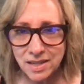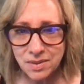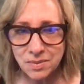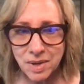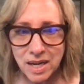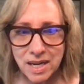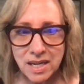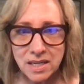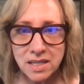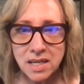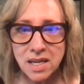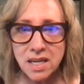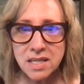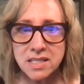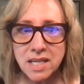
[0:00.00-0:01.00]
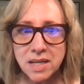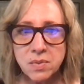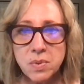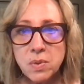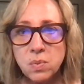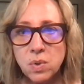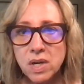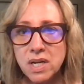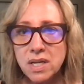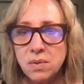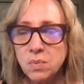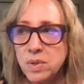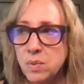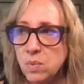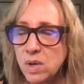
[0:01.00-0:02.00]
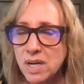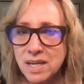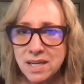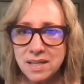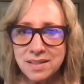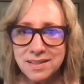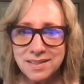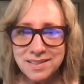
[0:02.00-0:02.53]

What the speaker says: right? It's like we want to